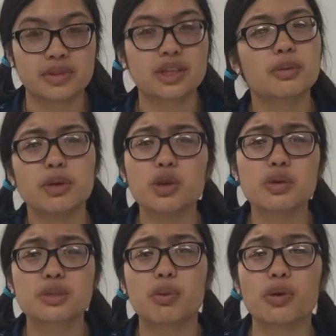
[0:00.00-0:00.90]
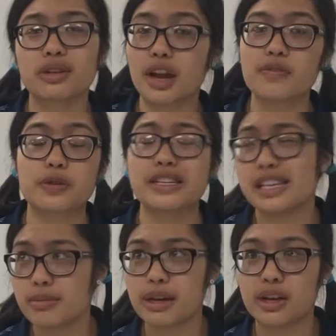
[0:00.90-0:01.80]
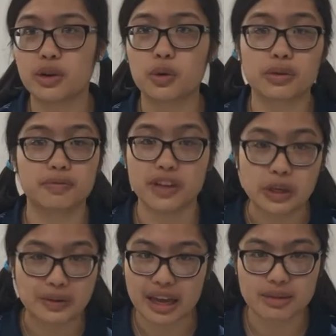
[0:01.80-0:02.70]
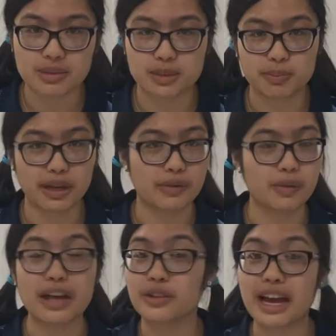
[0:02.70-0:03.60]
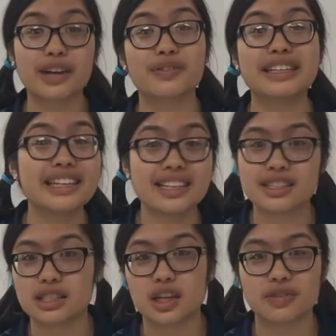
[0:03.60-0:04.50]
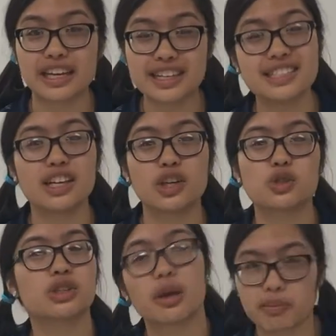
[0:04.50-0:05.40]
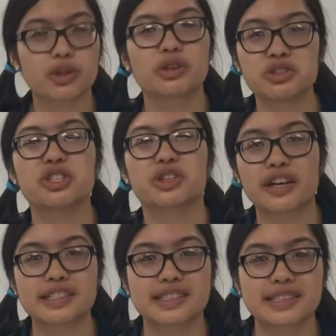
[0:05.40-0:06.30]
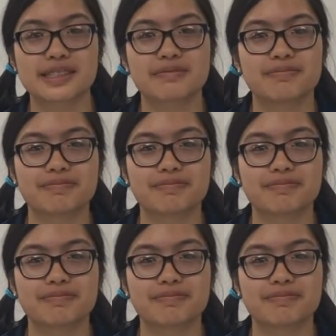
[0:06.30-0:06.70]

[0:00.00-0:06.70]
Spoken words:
The computer was born not for email or video games, but rather out of a need to solve an 1800 number crunching crisis.